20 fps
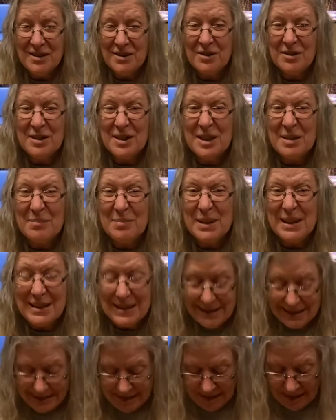going to be the
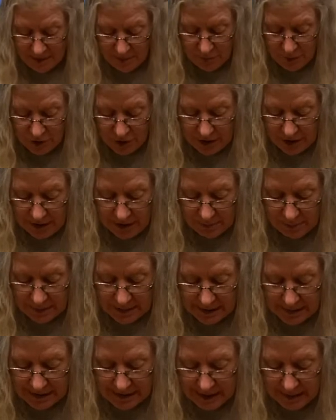same shape
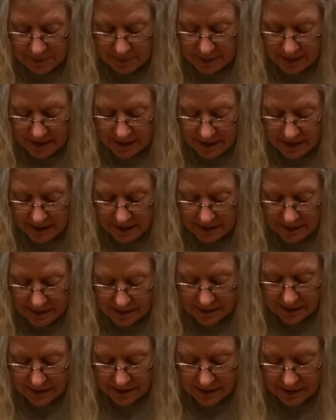and same
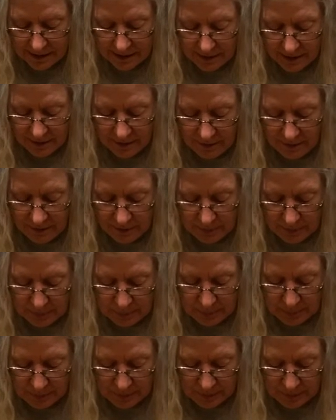size on
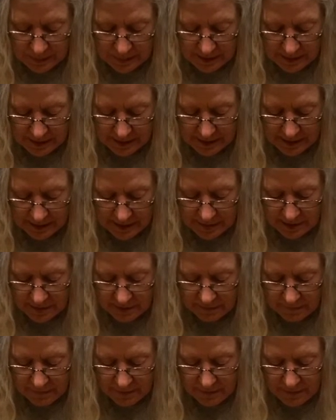both sides
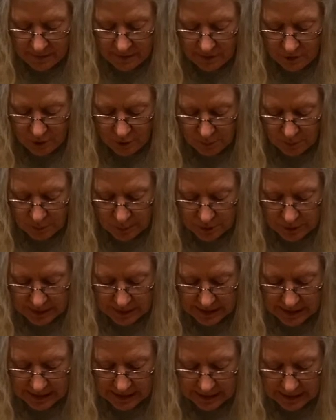of your bird's
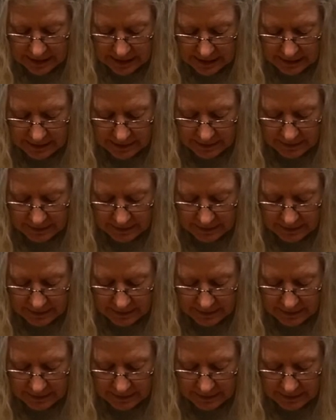head.